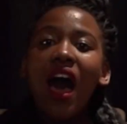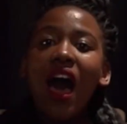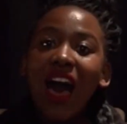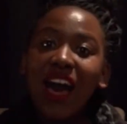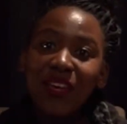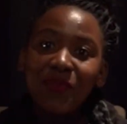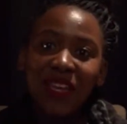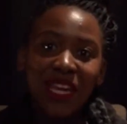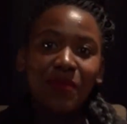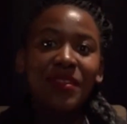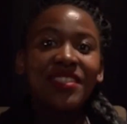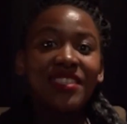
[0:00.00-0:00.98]
Hi, my
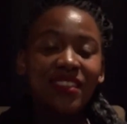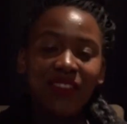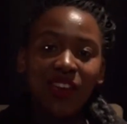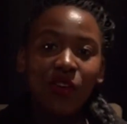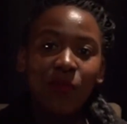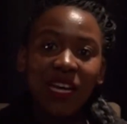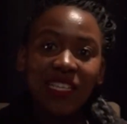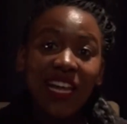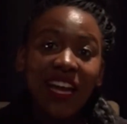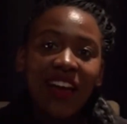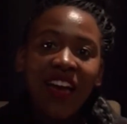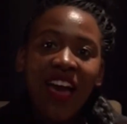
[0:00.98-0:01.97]
name is Sive,
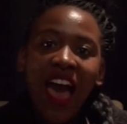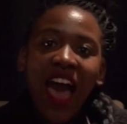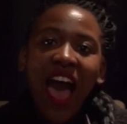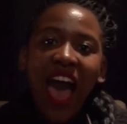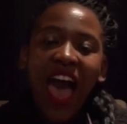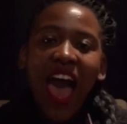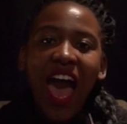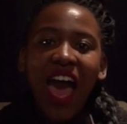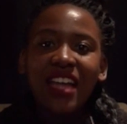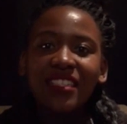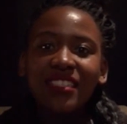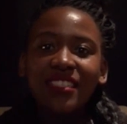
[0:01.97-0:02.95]

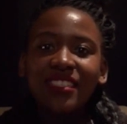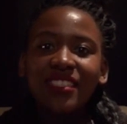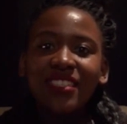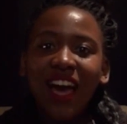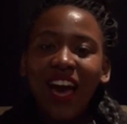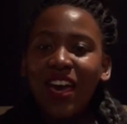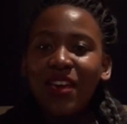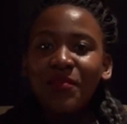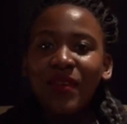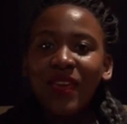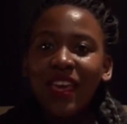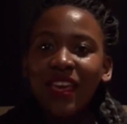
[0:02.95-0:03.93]
and I'm
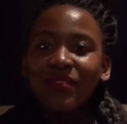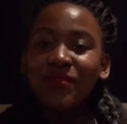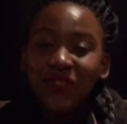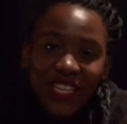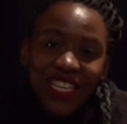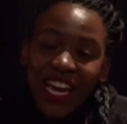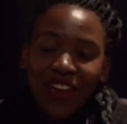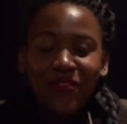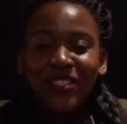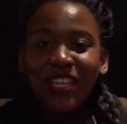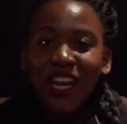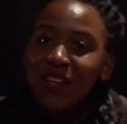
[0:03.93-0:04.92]
in VDAY,
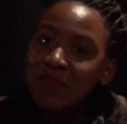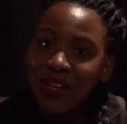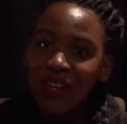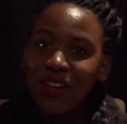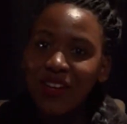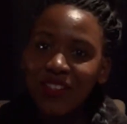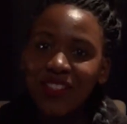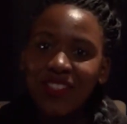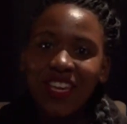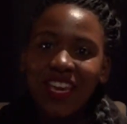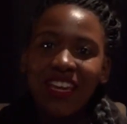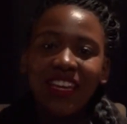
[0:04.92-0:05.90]
Vagina Monologues.
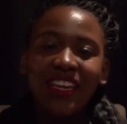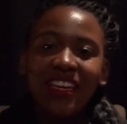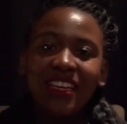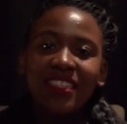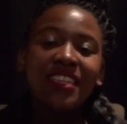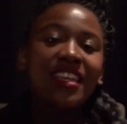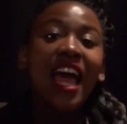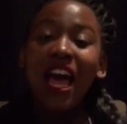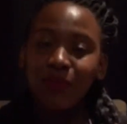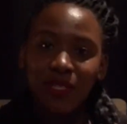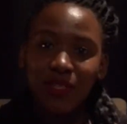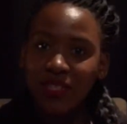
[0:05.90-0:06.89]
It is an
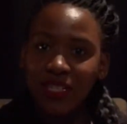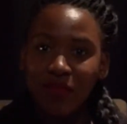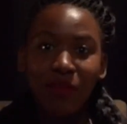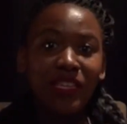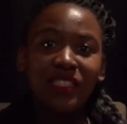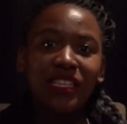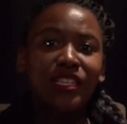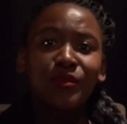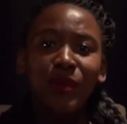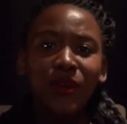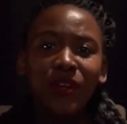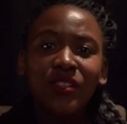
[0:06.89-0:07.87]
absolutely amazing
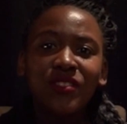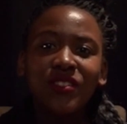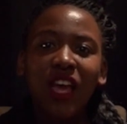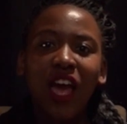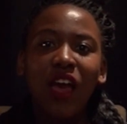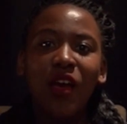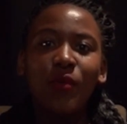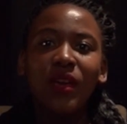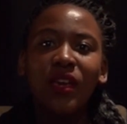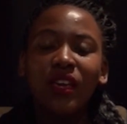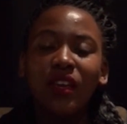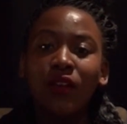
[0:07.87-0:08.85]
experience
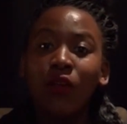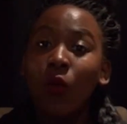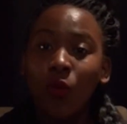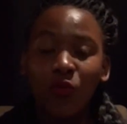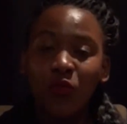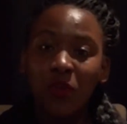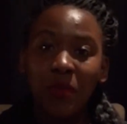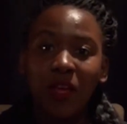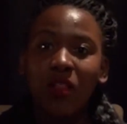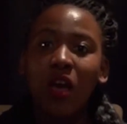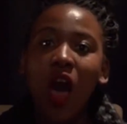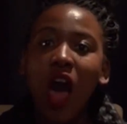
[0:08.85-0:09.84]
being in an
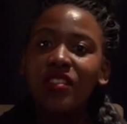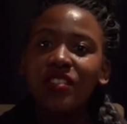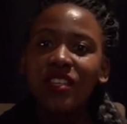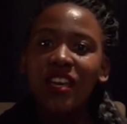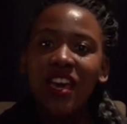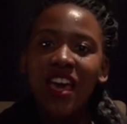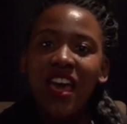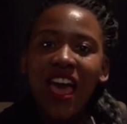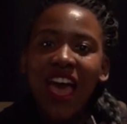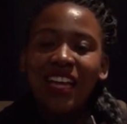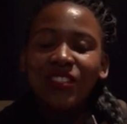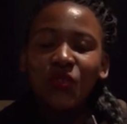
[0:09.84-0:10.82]
all-female cast
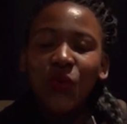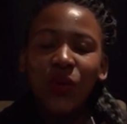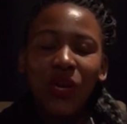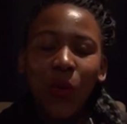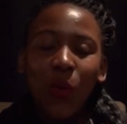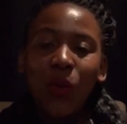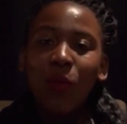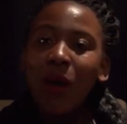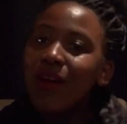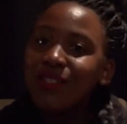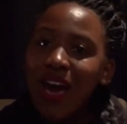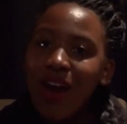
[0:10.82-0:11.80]
and talking all
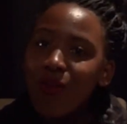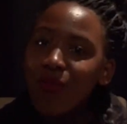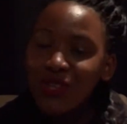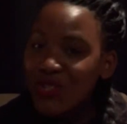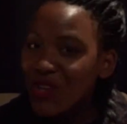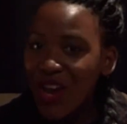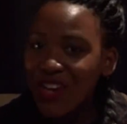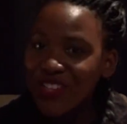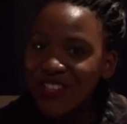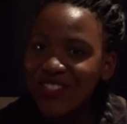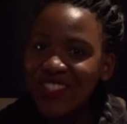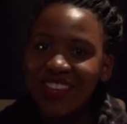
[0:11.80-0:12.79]
about our
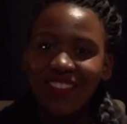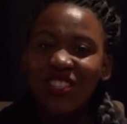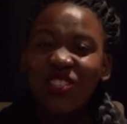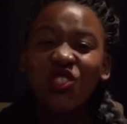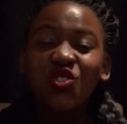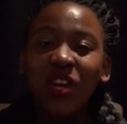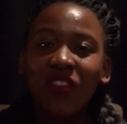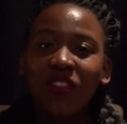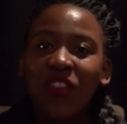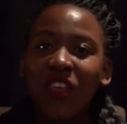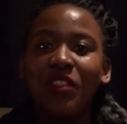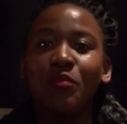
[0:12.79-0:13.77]
vaginas and the
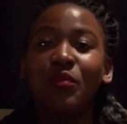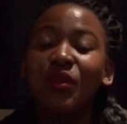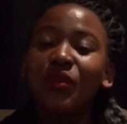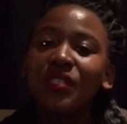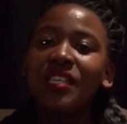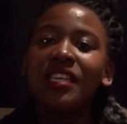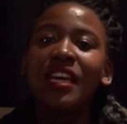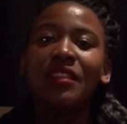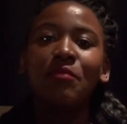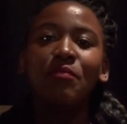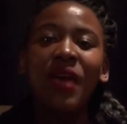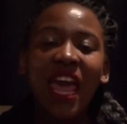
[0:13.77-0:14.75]
strength and the beauty and
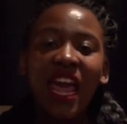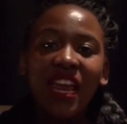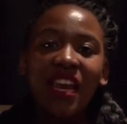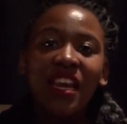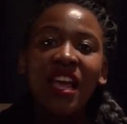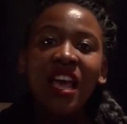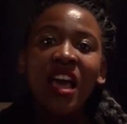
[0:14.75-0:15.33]
the pain